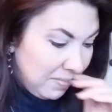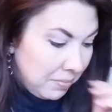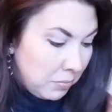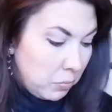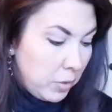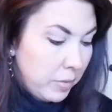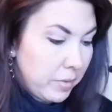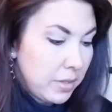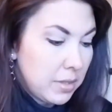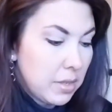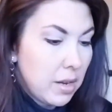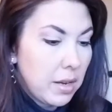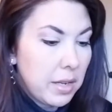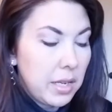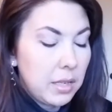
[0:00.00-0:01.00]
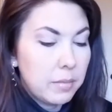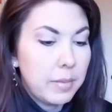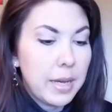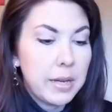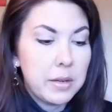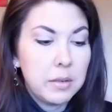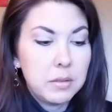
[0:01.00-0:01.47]
we've been talking
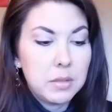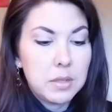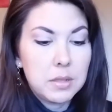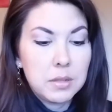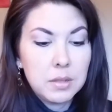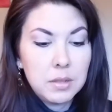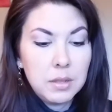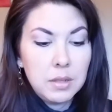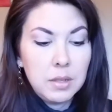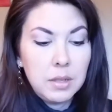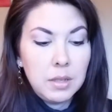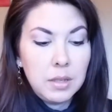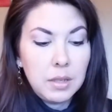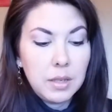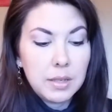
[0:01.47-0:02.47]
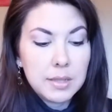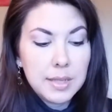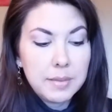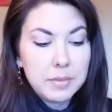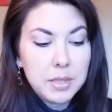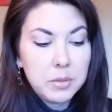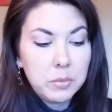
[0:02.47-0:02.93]
about
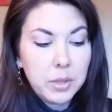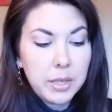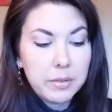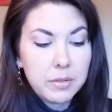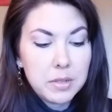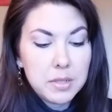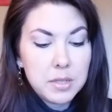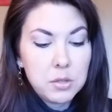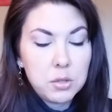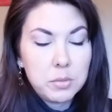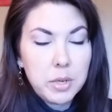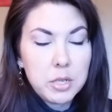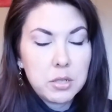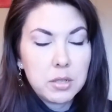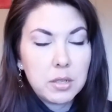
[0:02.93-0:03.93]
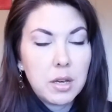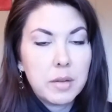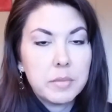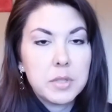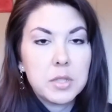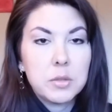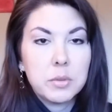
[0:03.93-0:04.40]
accepting whatever situation
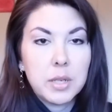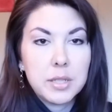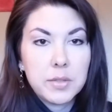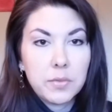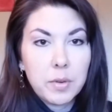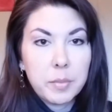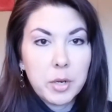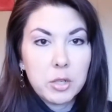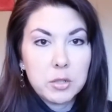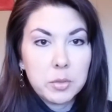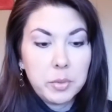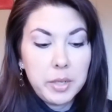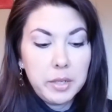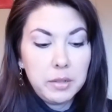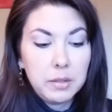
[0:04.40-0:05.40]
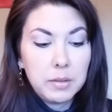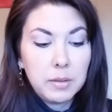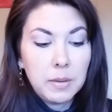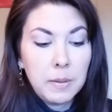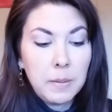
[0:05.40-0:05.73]
comes to us from our twin,